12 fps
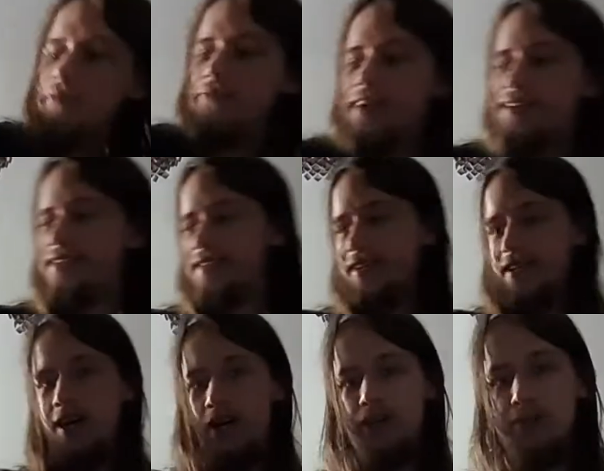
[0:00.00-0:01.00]
This is the
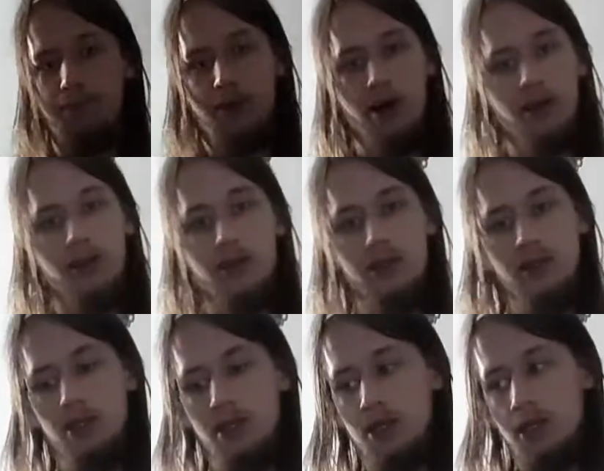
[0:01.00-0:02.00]
kind of bottle
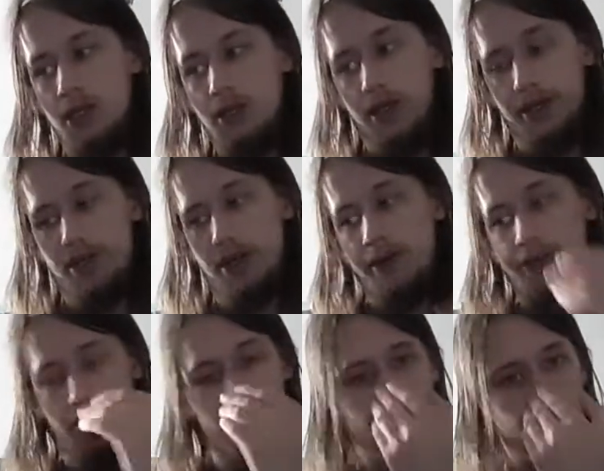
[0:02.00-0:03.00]
that
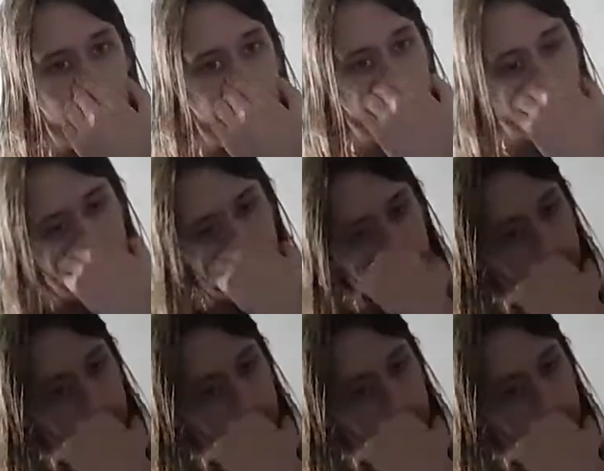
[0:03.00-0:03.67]
turns you from